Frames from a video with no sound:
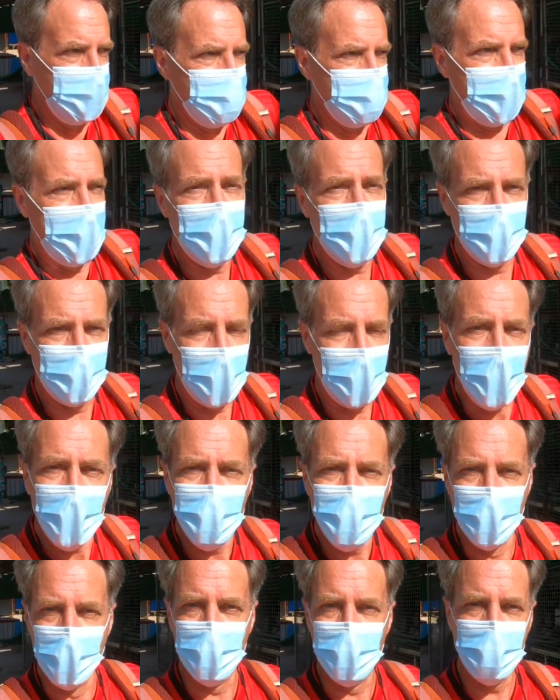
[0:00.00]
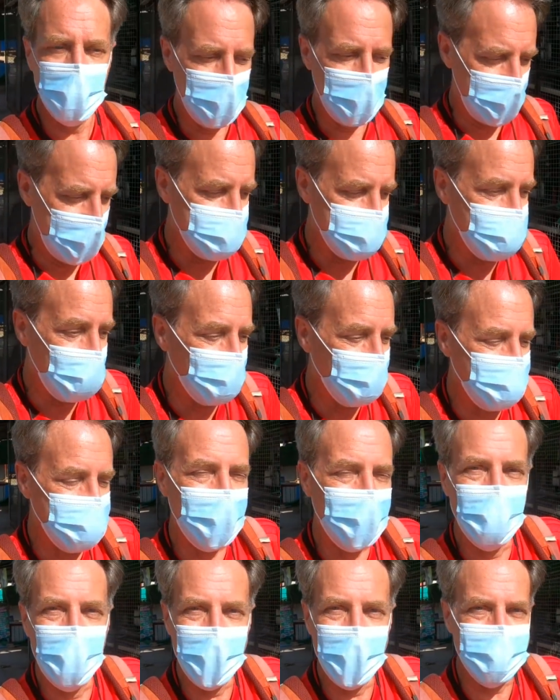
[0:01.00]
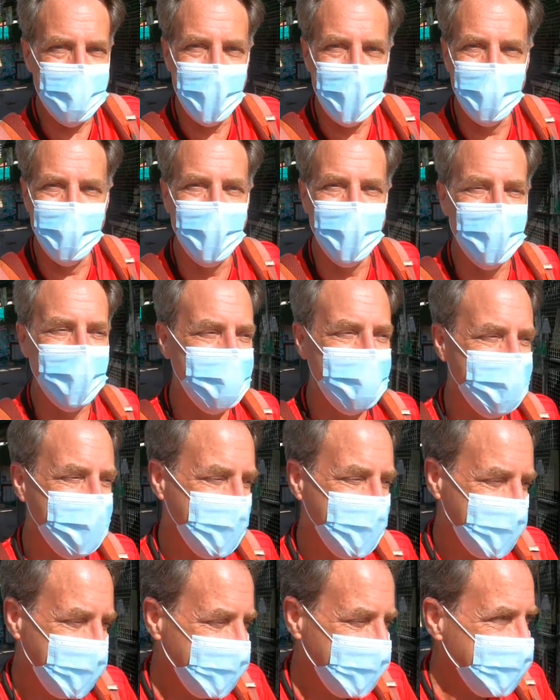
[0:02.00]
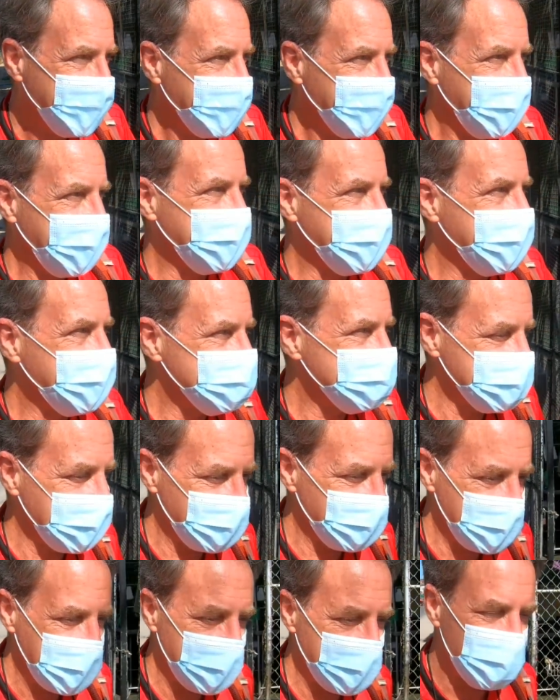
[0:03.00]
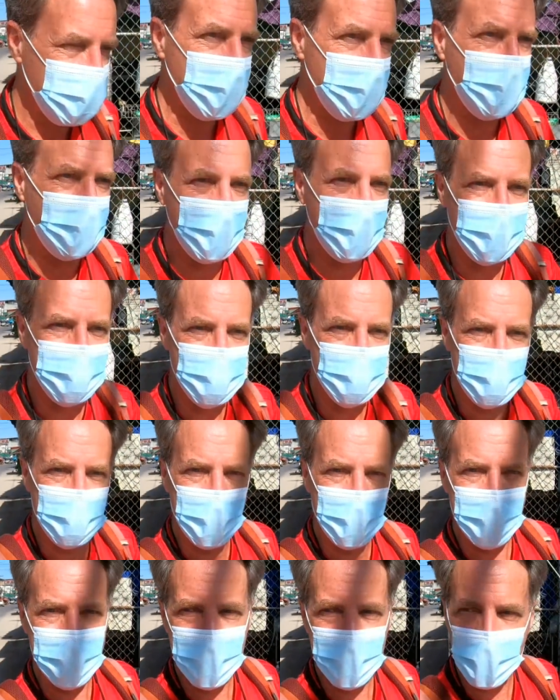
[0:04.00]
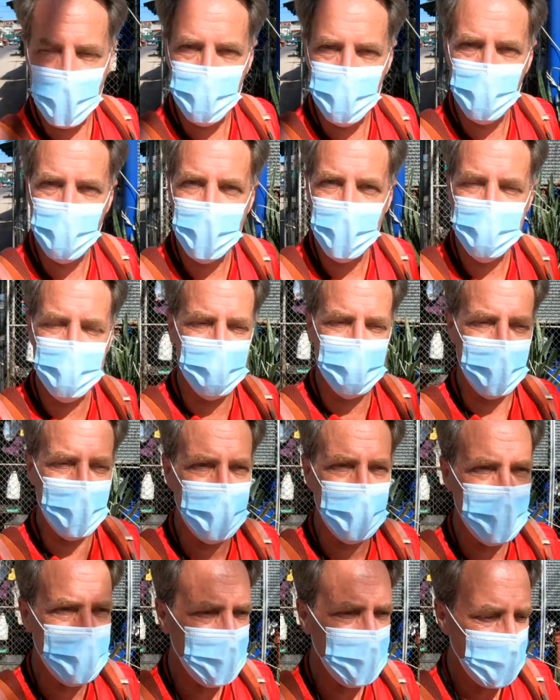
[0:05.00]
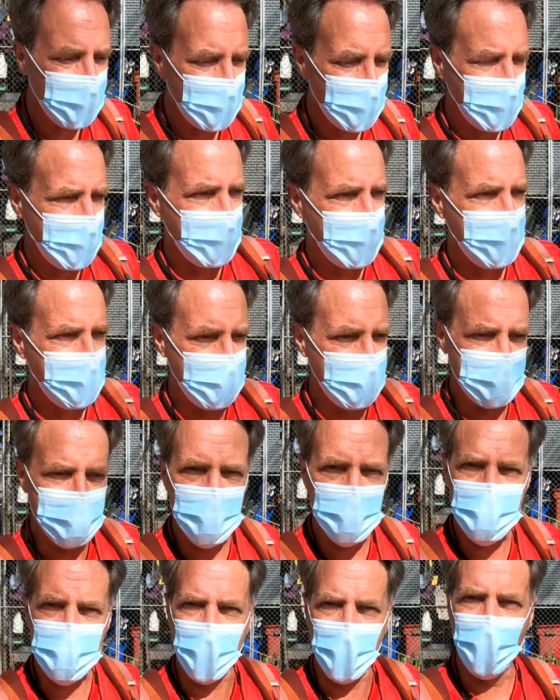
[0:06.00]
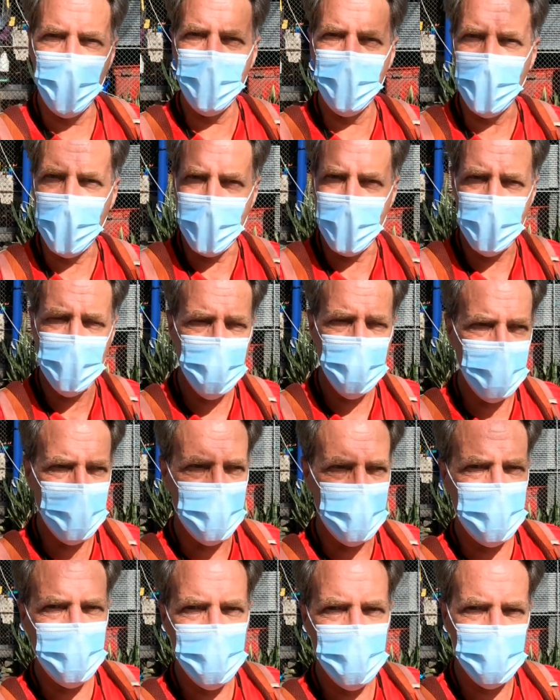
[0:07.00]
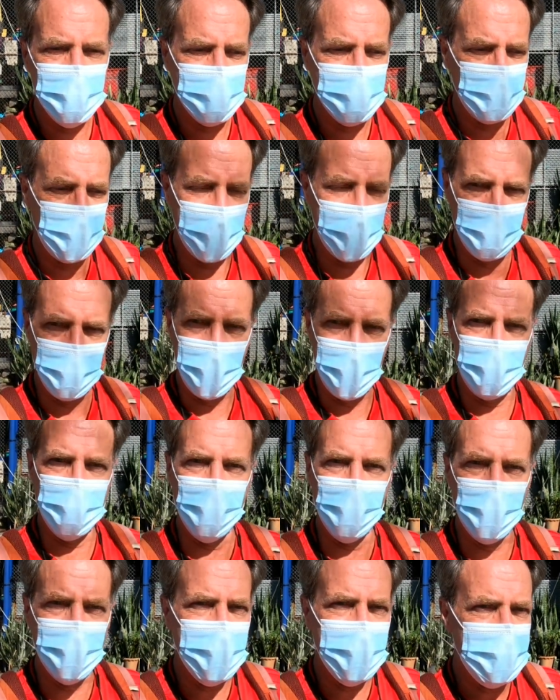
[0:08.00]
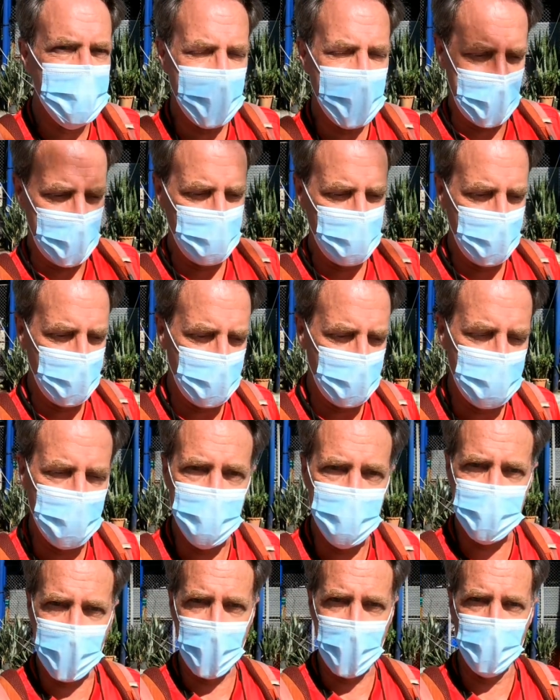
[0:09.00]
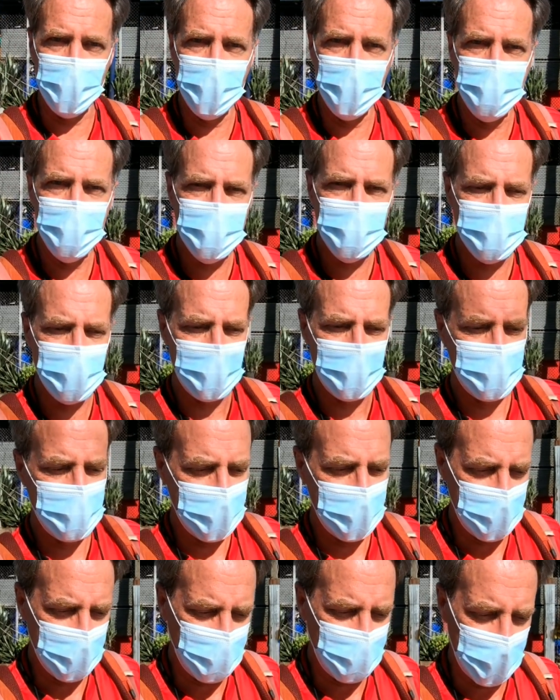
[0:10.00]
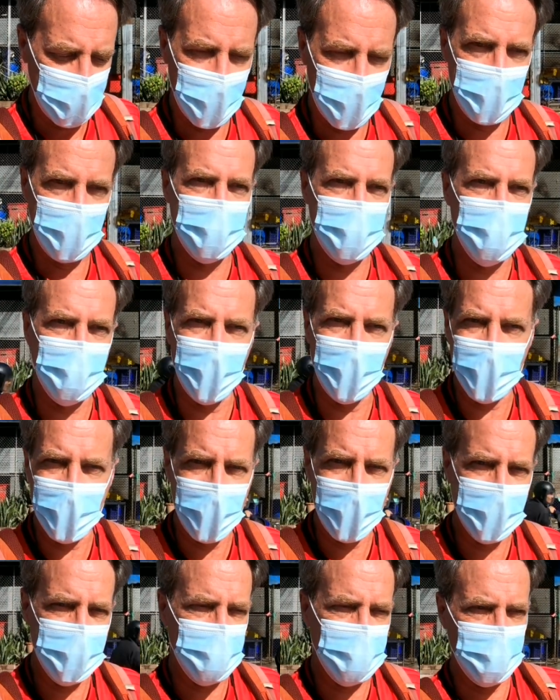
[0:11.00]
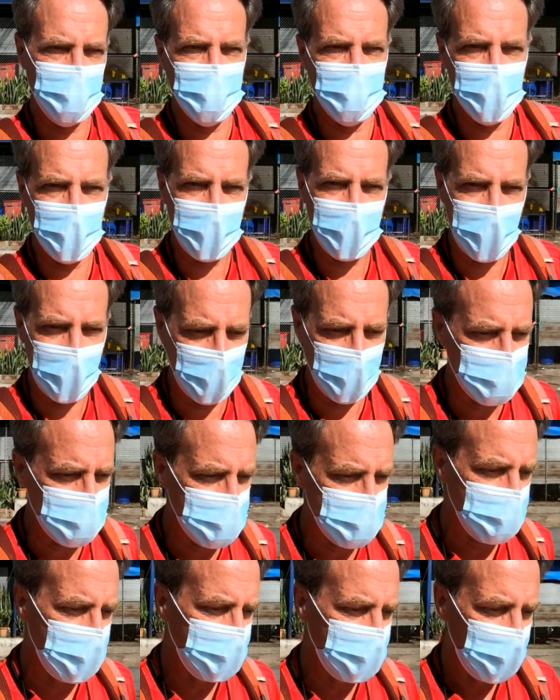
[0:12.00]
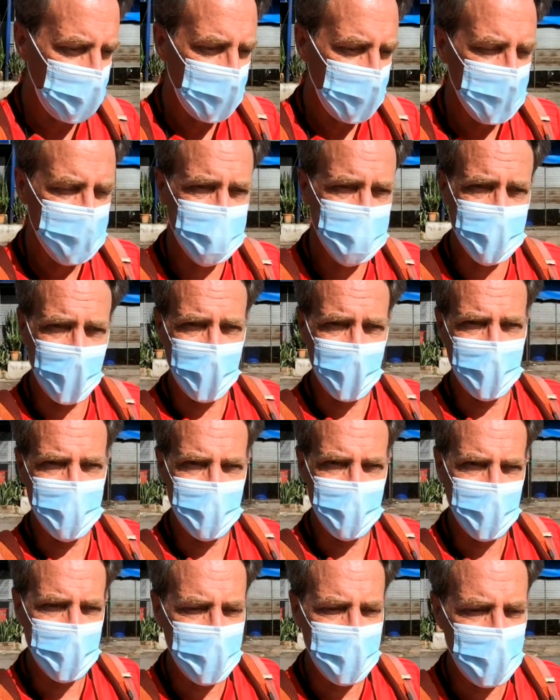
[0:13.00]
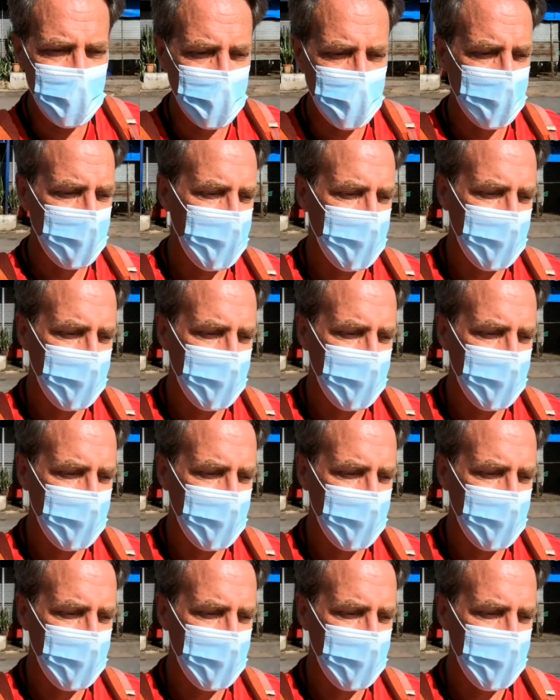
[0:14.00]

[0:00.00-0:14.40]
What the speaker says: but I don't have them. I don't know where they are. I guess I would have to go onto a PC, install iTunes, and then re-download those albums. Like, if I went into my iTunes account, signed in,